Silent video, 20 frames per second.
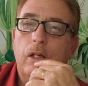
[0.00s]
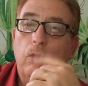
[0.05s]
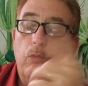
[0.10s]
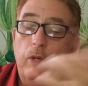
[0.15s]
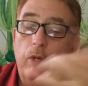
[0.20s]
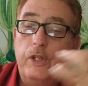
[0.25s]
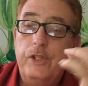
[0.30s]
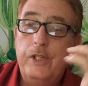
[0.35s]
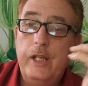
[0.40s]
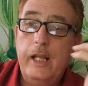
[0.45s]

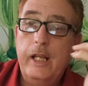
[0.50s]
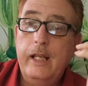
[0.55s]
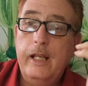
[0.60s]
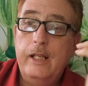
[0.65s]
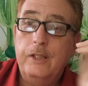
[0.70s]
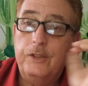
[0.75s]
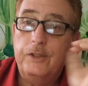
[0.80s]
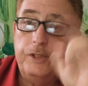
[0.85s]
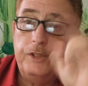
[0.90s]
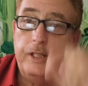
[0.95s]
which
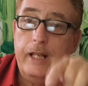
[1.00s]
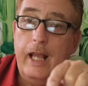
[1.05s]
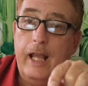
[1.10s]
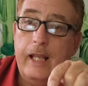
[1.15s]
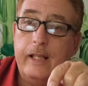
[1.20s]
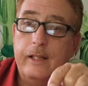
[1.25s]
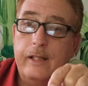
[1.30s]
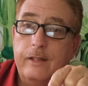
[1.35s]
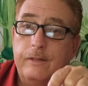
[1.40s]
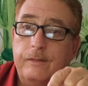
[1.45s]
is
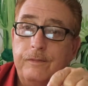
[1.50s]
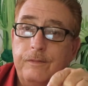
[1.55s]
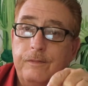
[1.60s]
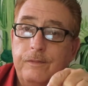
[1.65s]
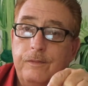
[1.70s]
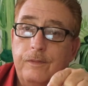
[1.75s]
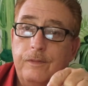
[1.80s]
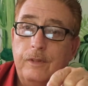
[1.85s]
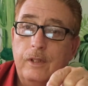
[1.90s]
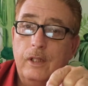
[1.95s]
today.
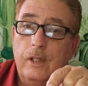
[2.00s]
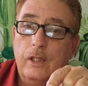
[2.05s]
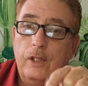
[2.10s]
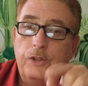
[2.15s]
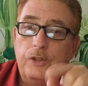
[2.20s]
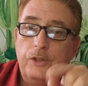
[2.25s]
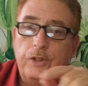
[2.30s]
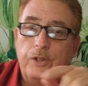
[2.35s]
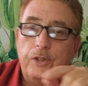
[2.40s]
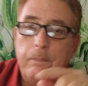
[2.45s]

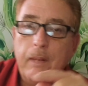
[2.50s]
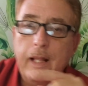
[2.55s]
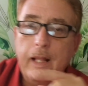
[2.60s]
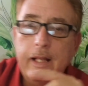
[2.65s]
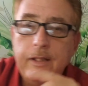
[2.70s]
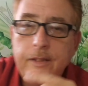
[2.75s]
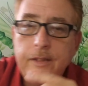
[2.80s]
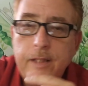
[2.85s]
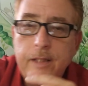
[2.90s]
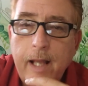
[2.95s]
So they're
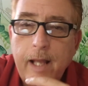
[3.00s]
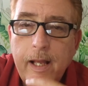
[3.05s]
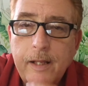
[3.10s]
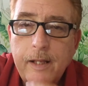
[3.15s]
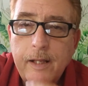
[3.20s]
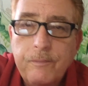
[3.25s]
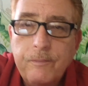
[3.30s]
playing today.